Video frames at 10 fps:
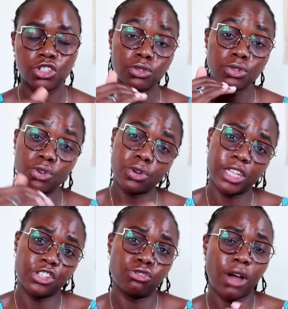Do you know
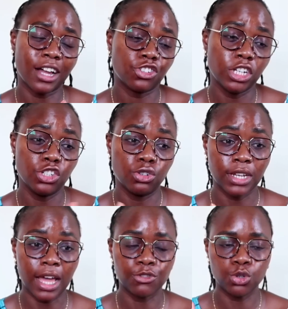that you actually
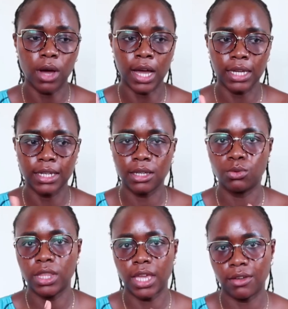don't have to agree
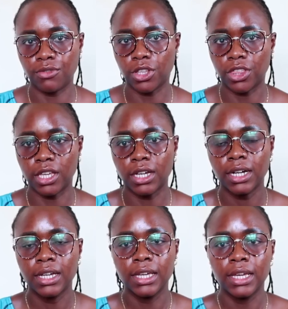with
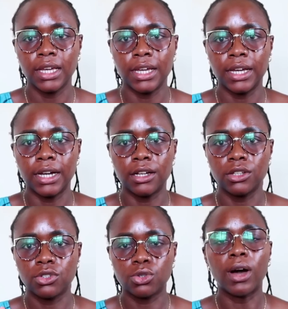everything
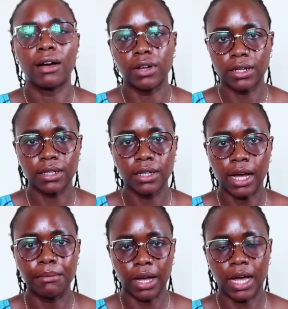to have a
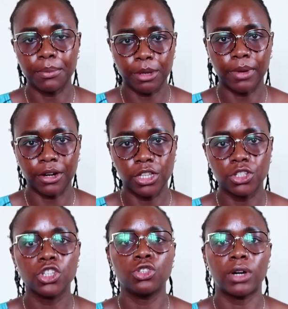happy
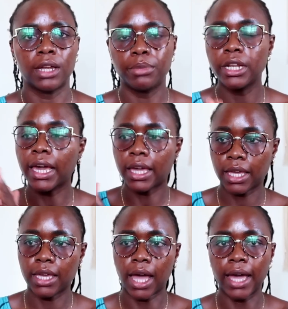marriage? You can be
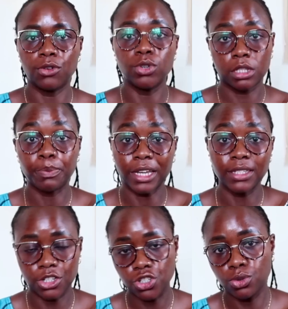like, I
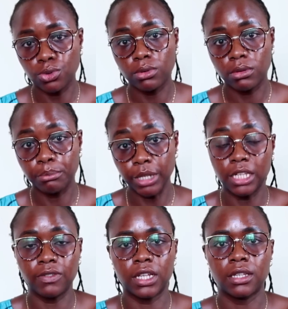respect that you
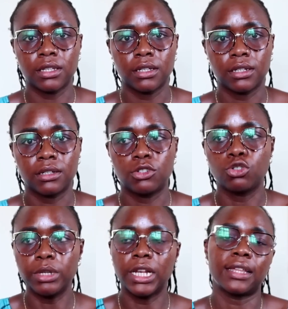believe it
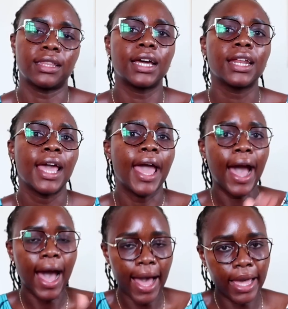to be like that.
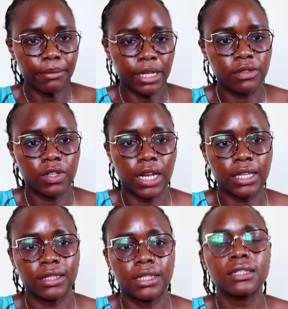I believe it
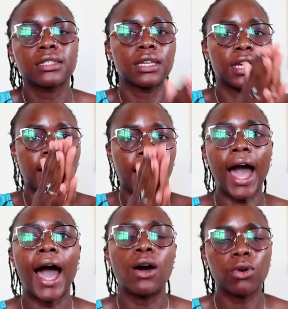like this.
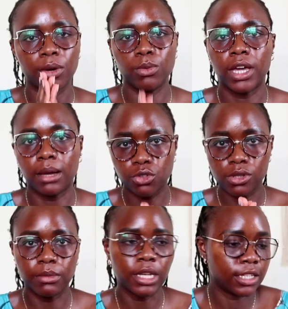How can we come
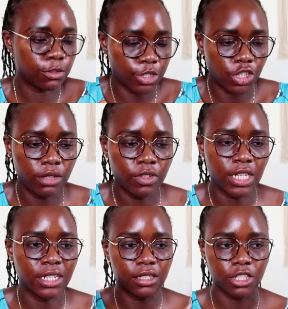to the middle, especially if
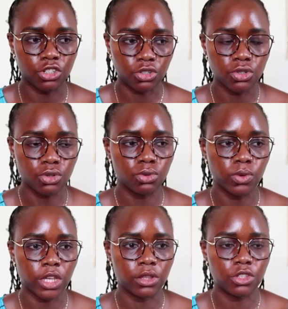it's a decision to do
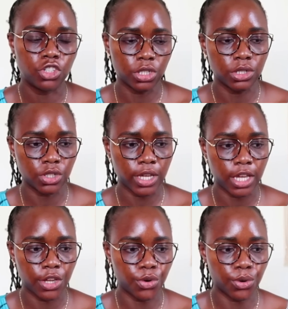with
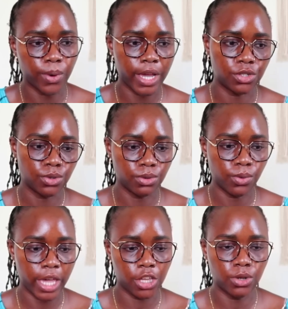children or
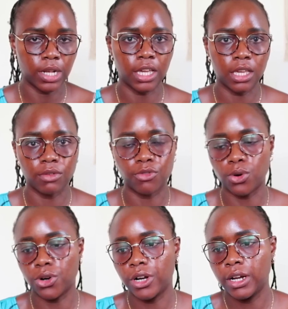where you live
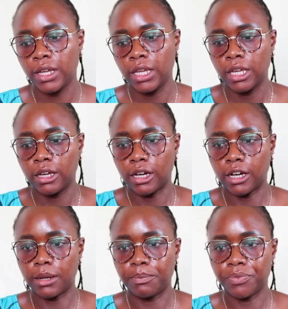or
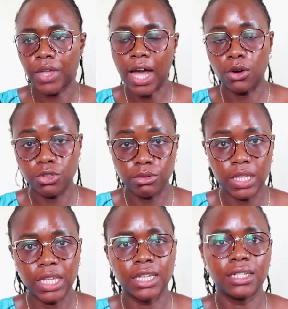how
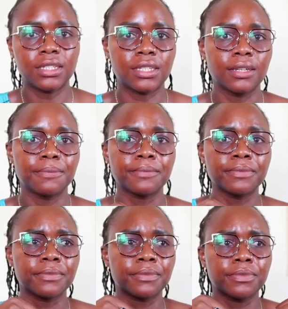you eat?
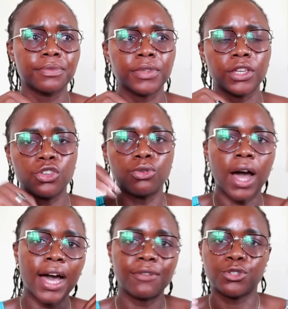You
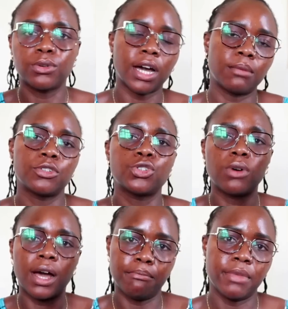have to come
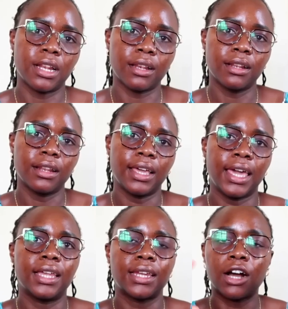to a middle
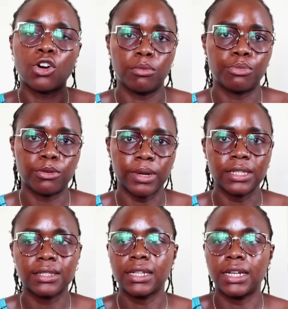and a
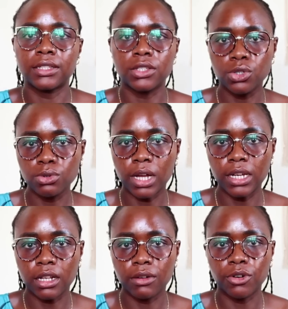compromise. Let's do a
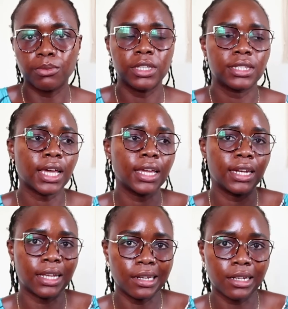little from this side
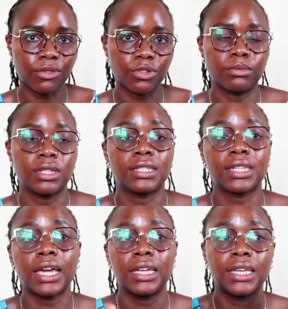and a little from this
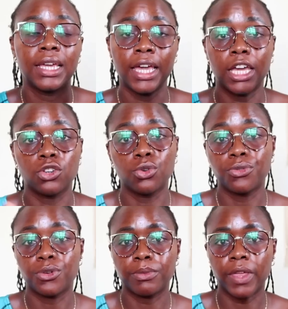side and
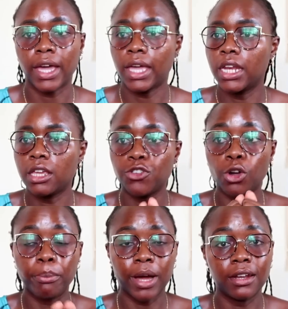go from there. And if
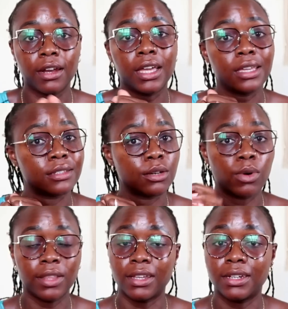your partner is the
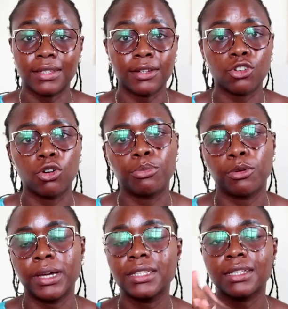one that doesn't
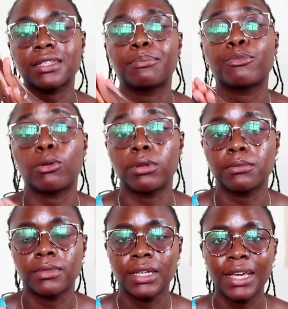compromise, that's a
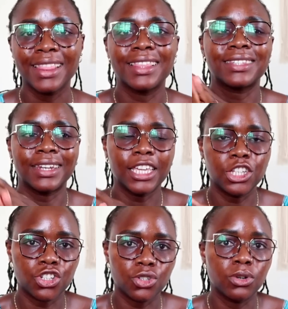problem. That's an
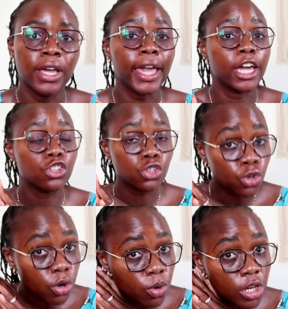issue. And you
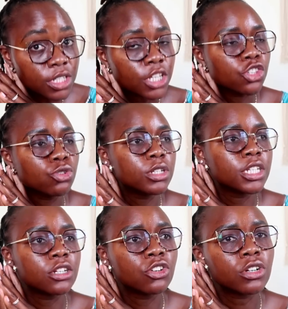know what? You
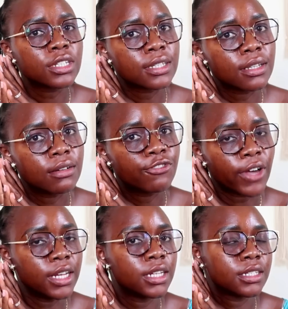did not
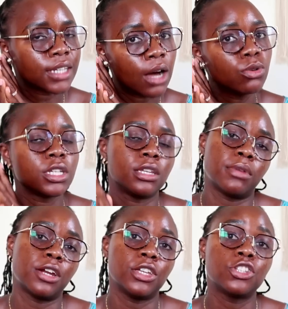find it out in
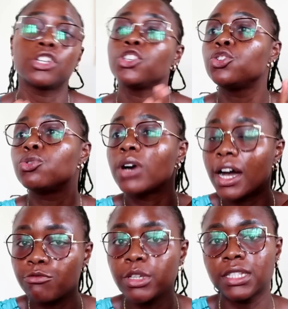marriage. You
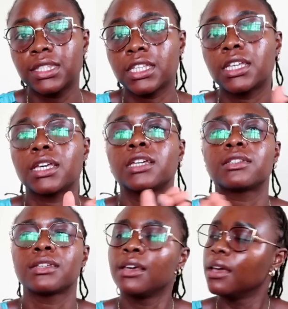have been seeing
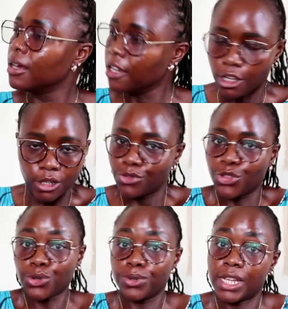it
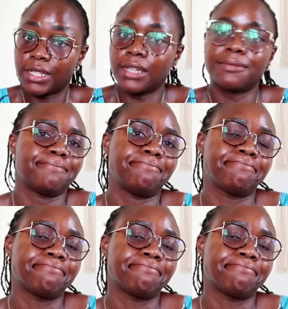through dating.